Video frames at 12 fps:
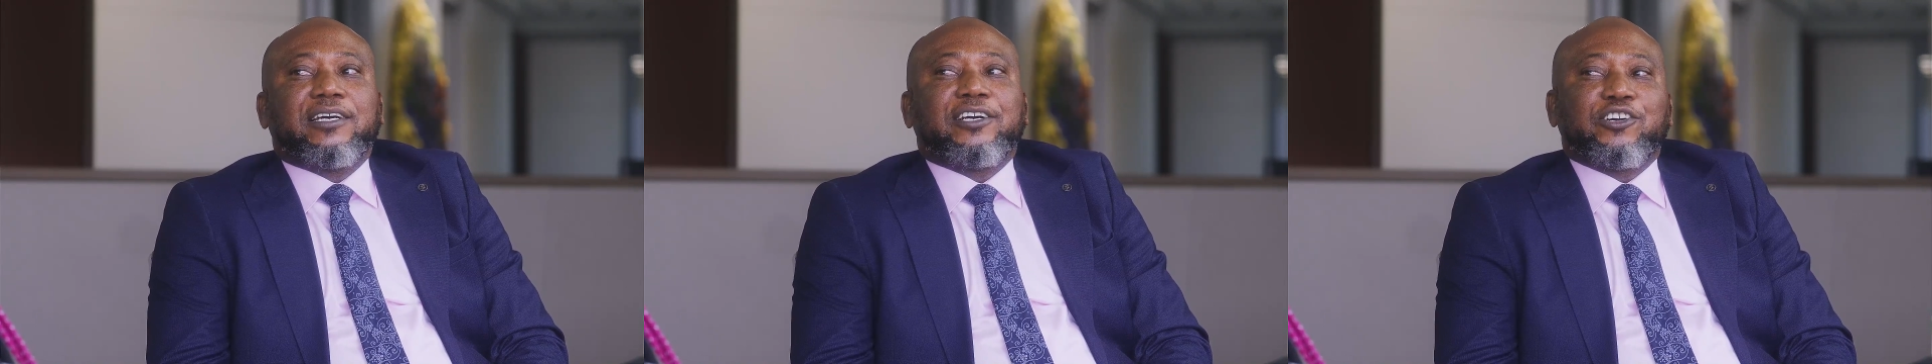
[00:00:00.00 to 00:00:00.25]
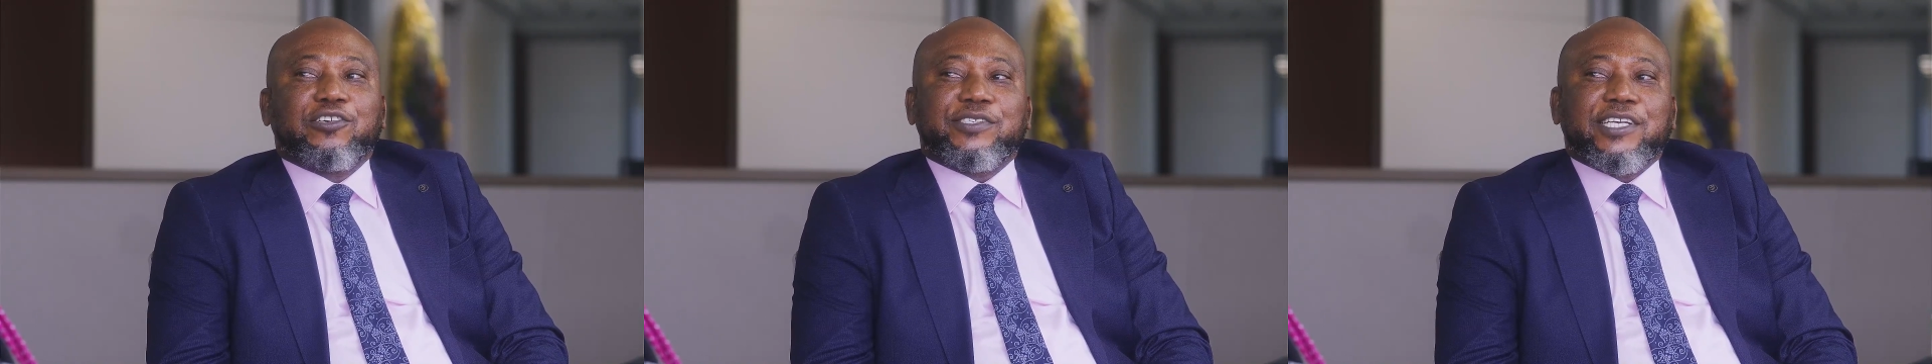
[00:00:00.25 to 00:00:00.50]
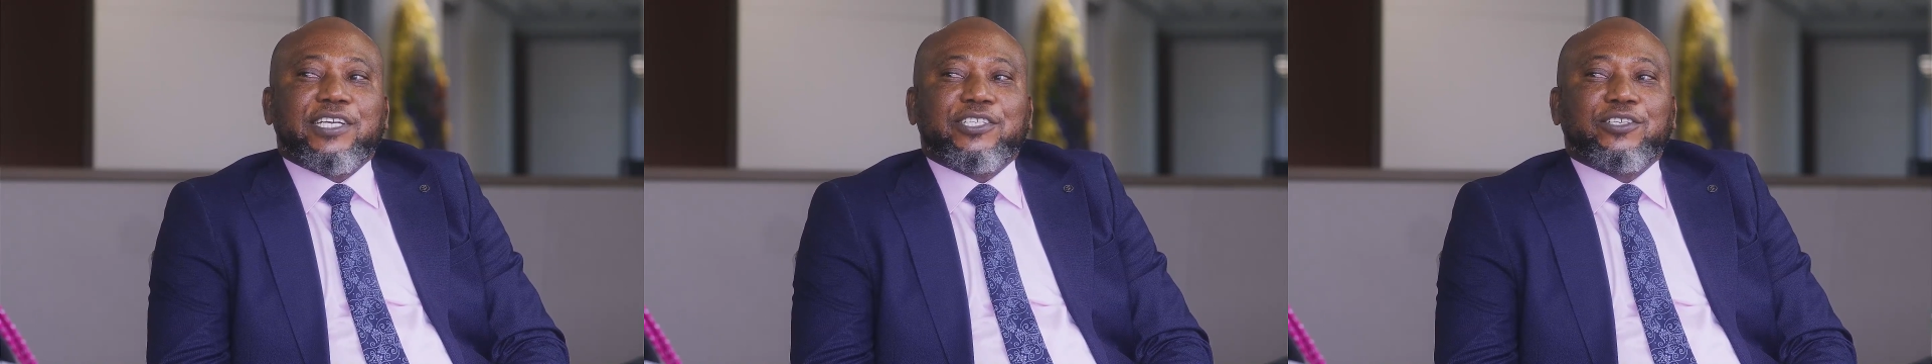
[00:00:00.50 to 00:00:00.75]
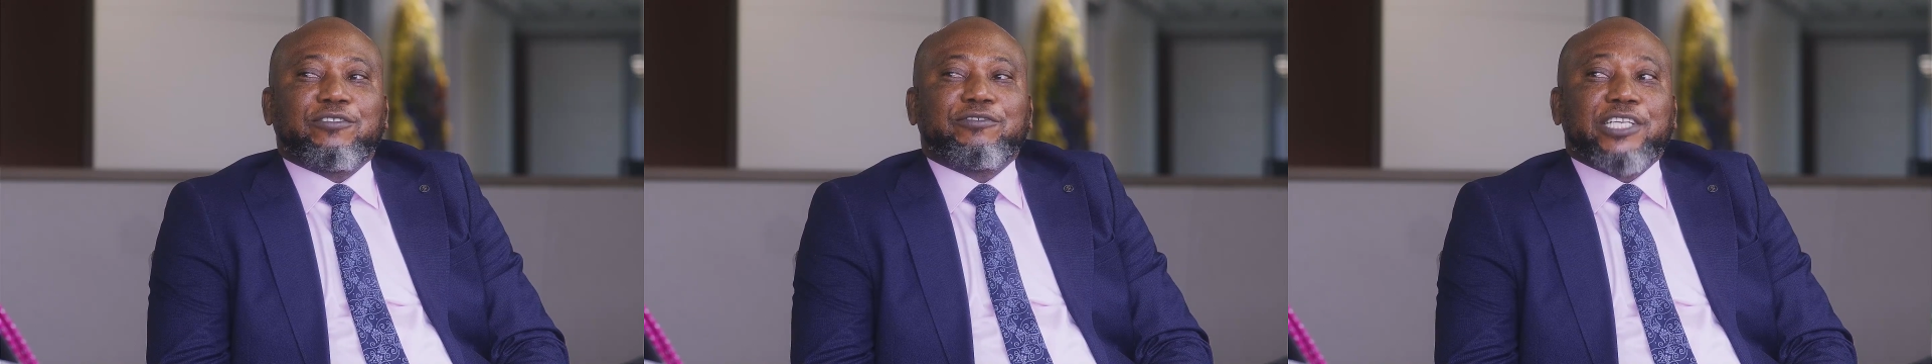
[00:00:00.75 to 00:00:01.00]
consent
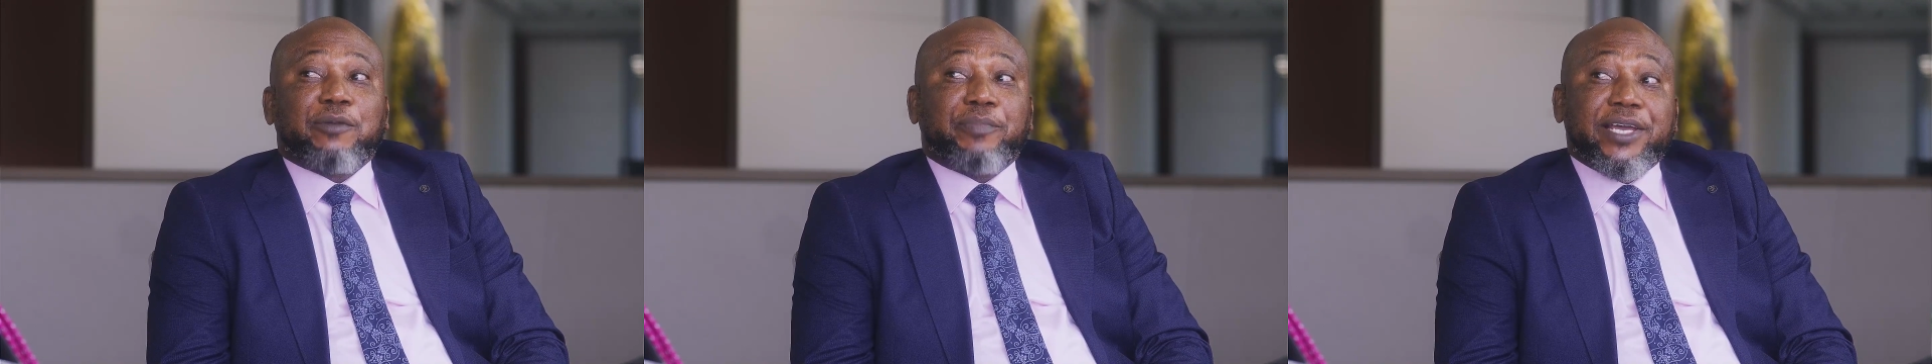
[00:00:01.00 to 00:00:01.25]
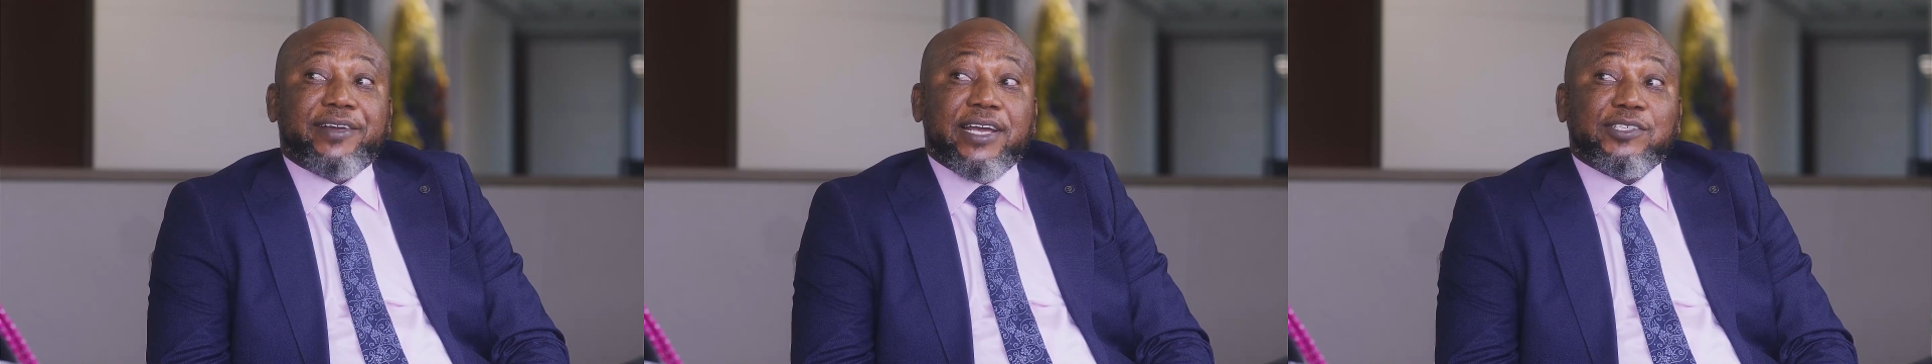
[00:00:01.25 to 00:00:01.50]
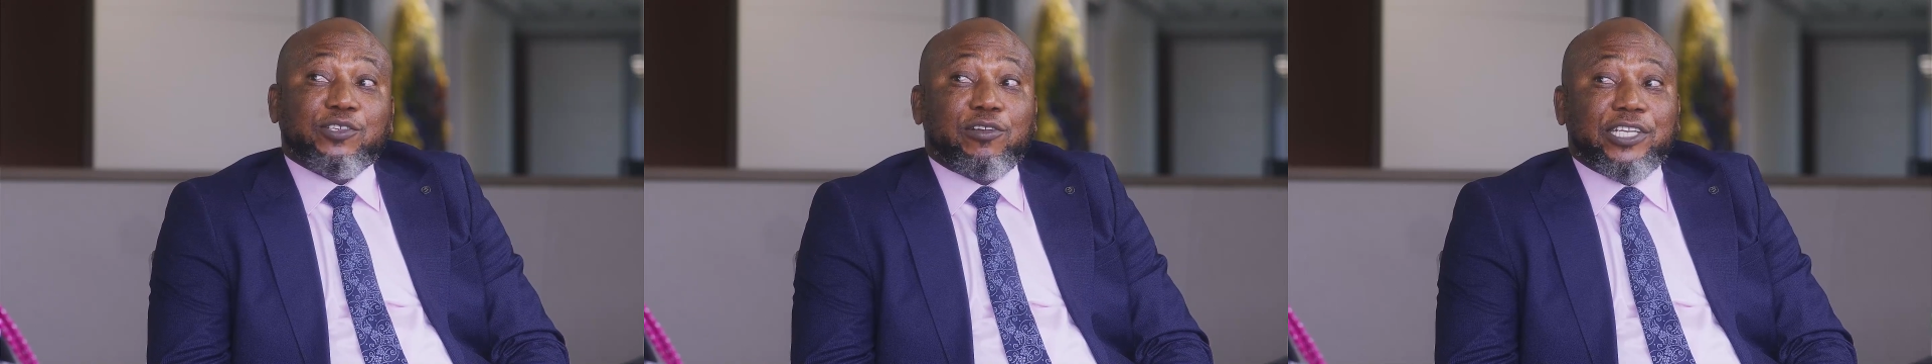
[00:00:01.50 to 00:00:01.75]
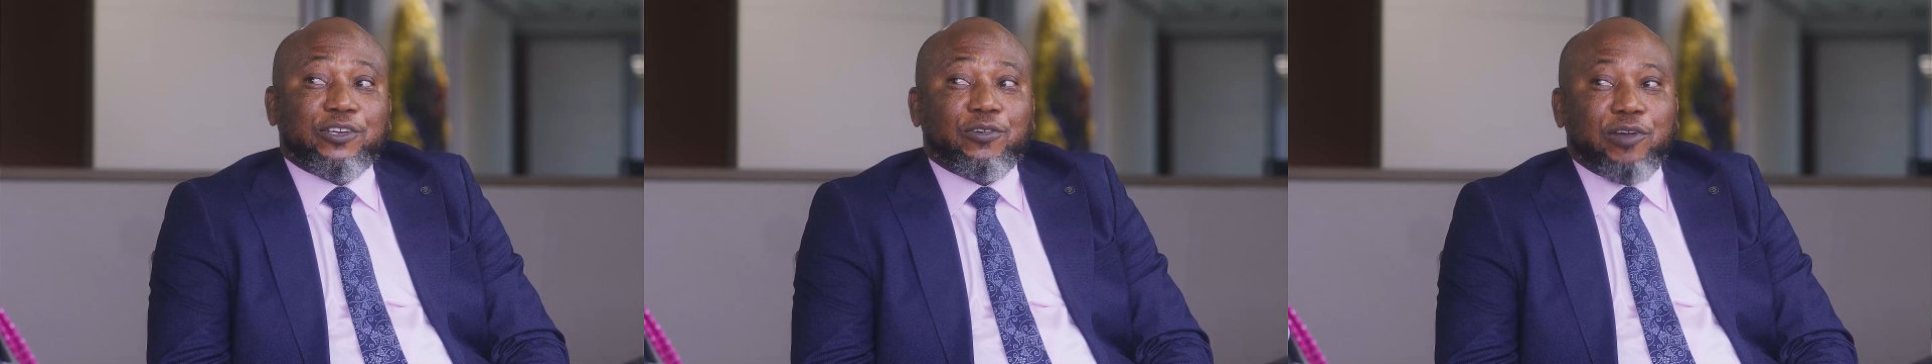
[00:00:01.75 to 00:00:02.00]
of their parents or
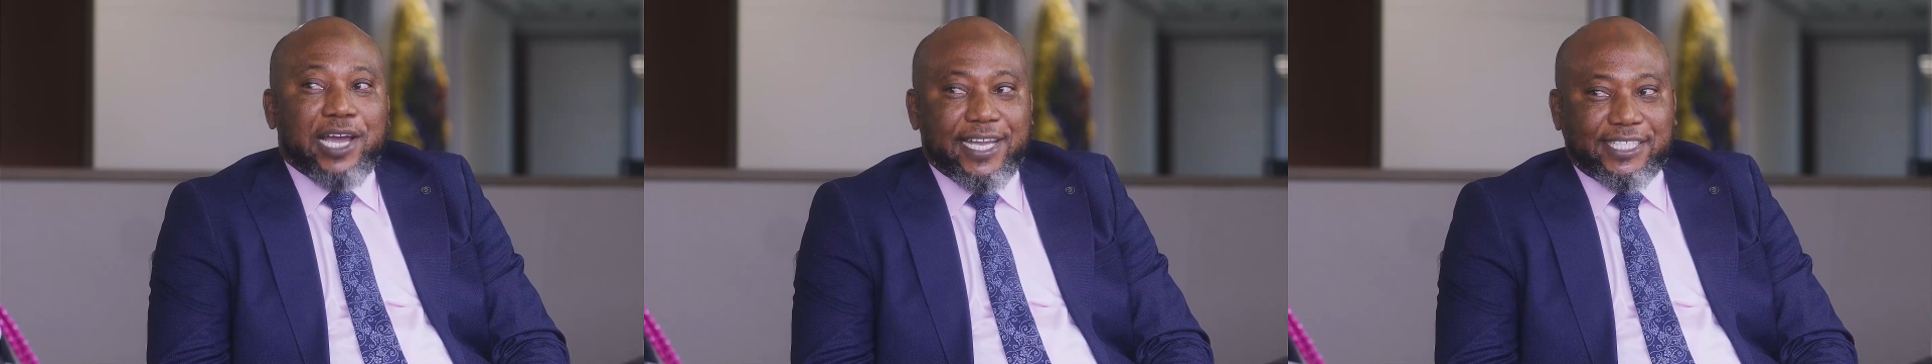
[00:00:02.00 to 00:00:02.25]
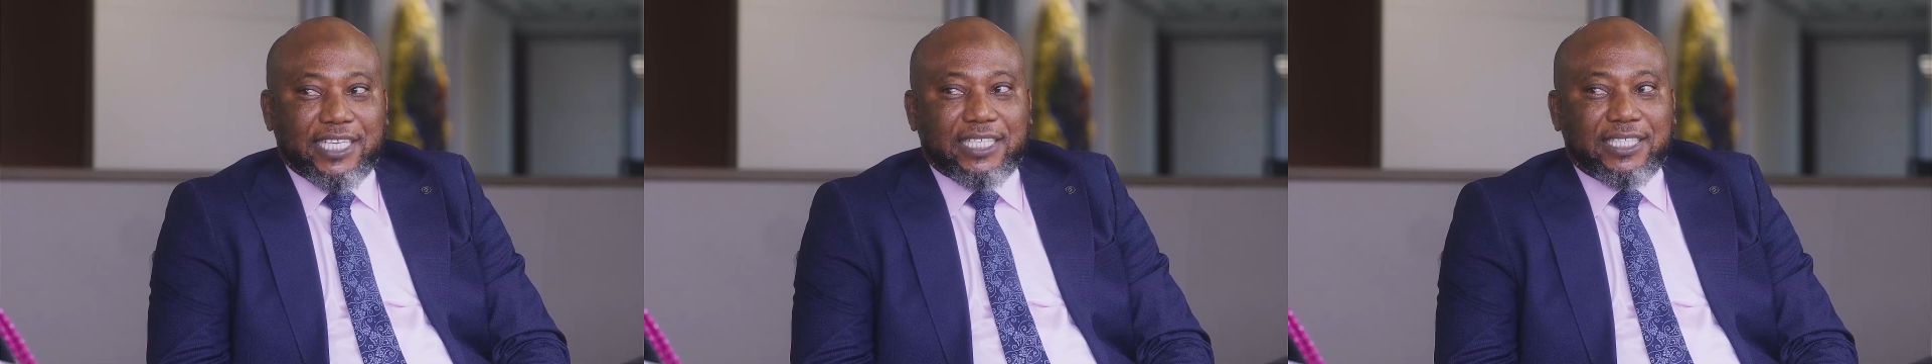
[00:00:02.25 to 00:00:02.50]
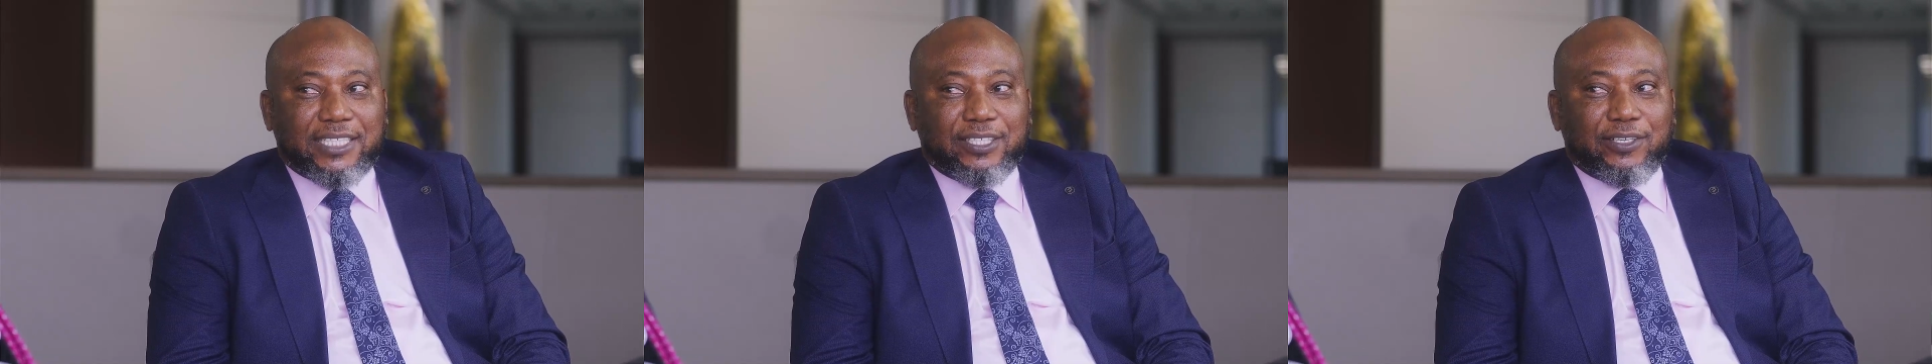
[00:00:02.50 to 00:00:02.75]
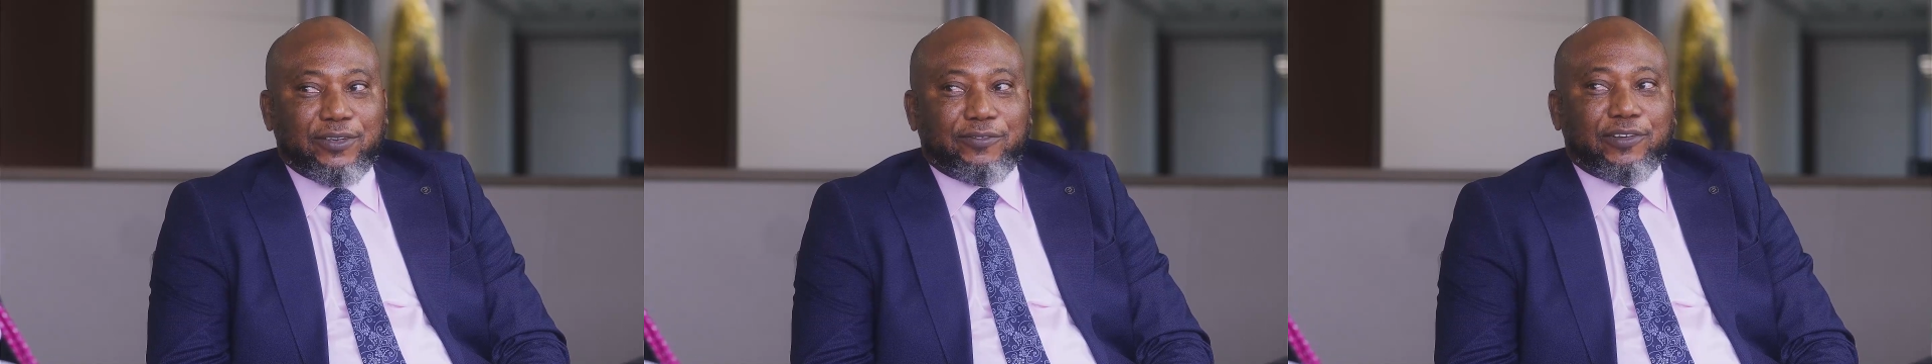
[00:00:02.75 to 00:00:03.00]
legal guardian.
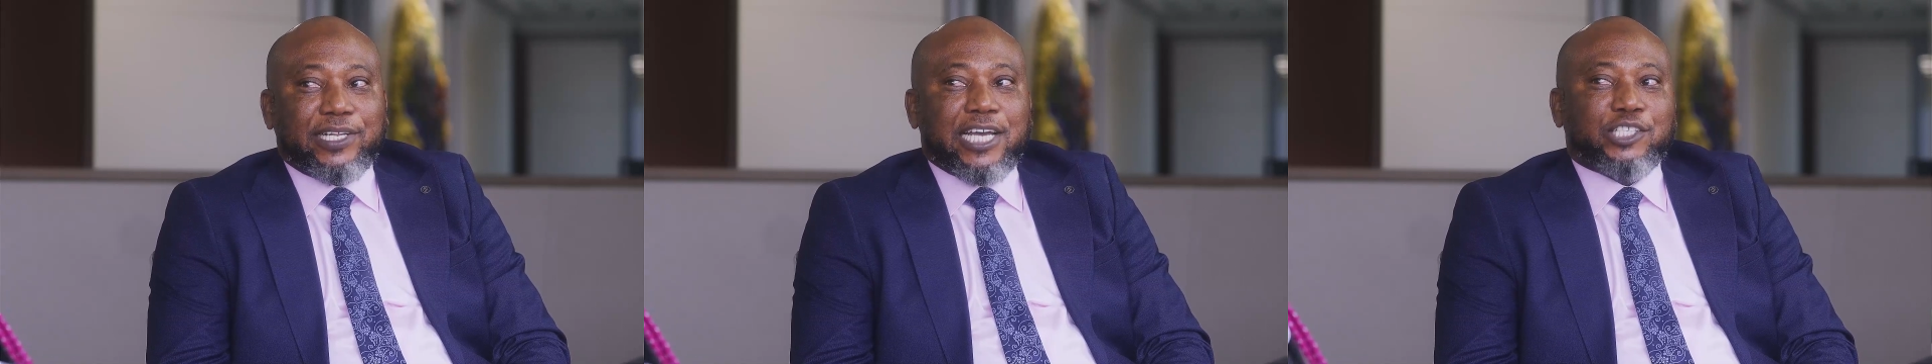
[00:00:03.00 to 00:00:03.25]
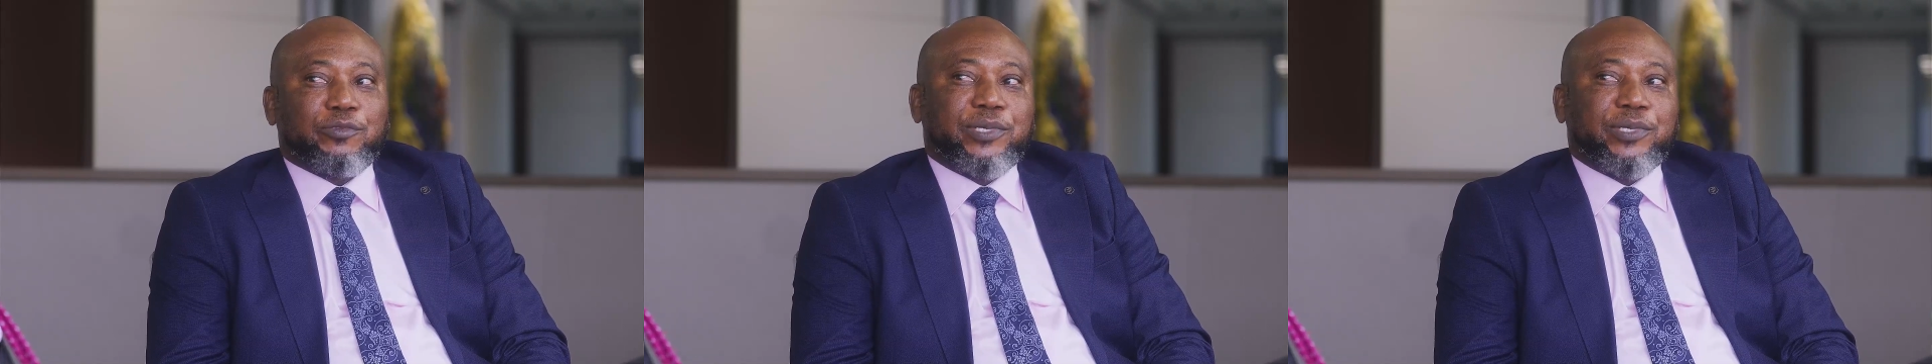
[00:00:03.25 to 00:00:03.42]
For that to be